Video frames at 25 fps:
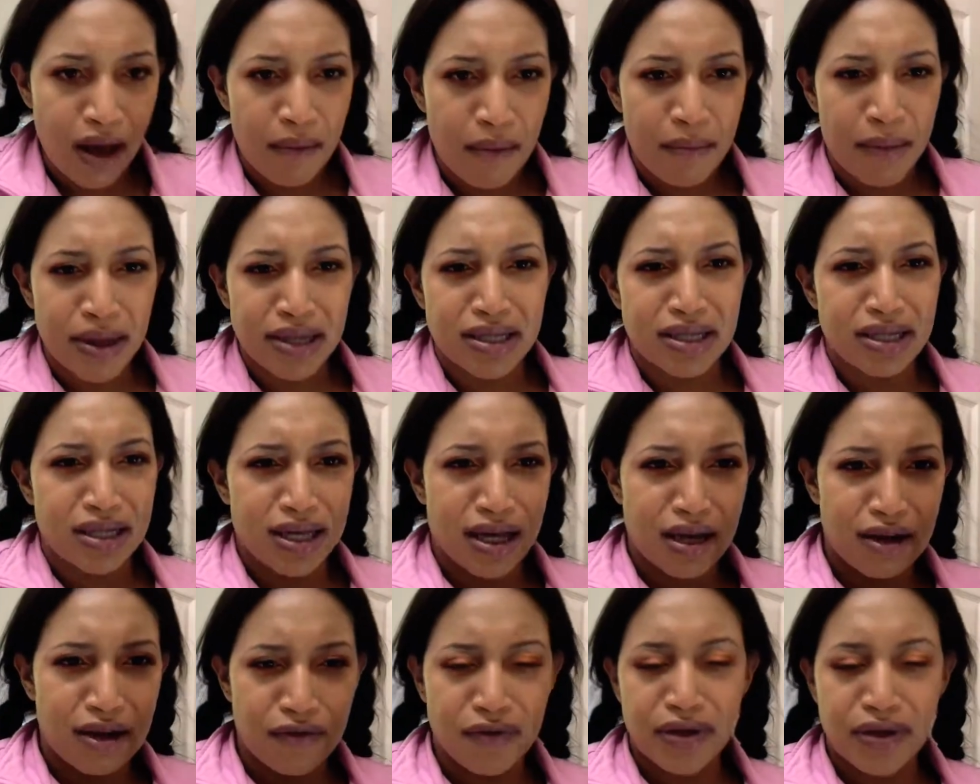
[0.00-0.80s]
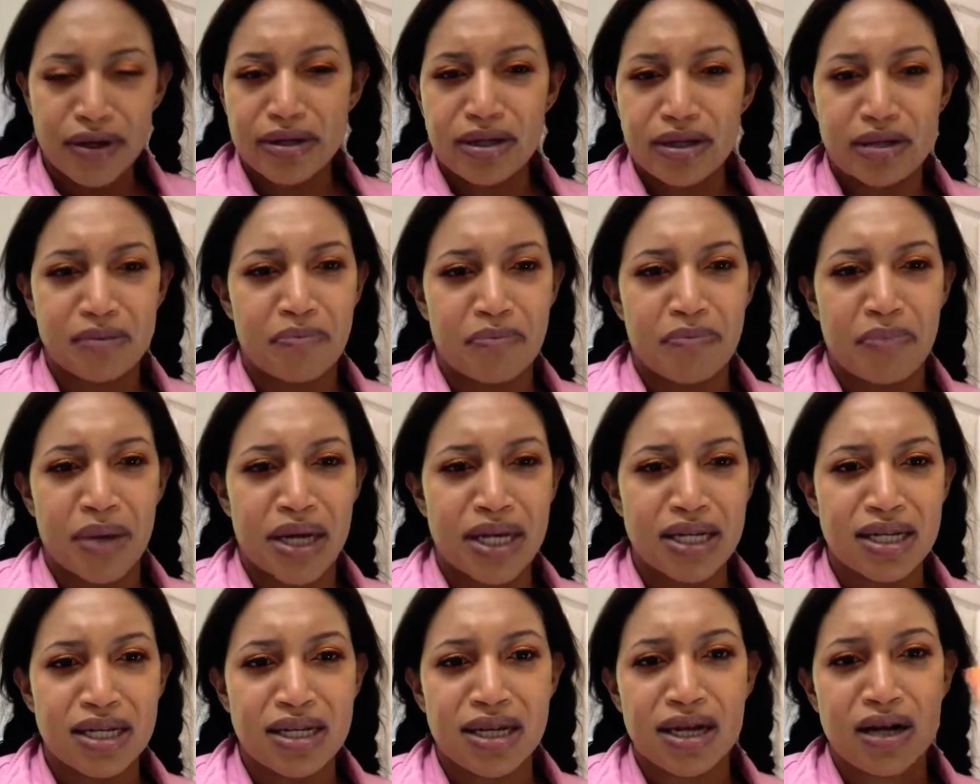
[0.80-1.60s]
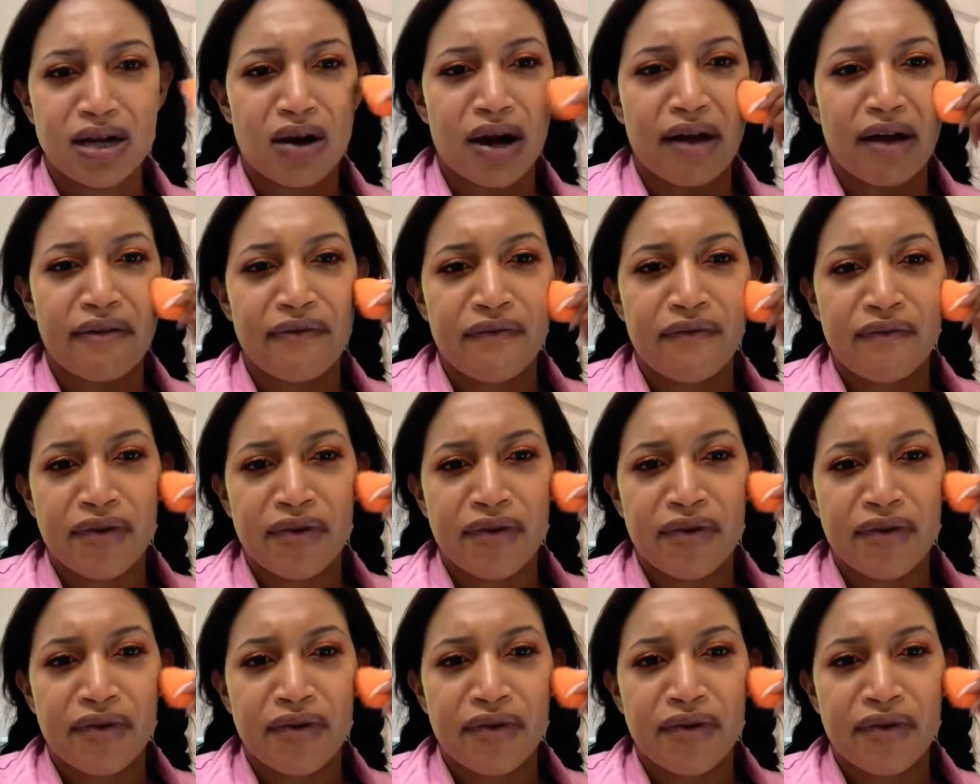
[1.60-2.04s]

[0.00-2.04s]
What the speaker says: my skin feels basic or I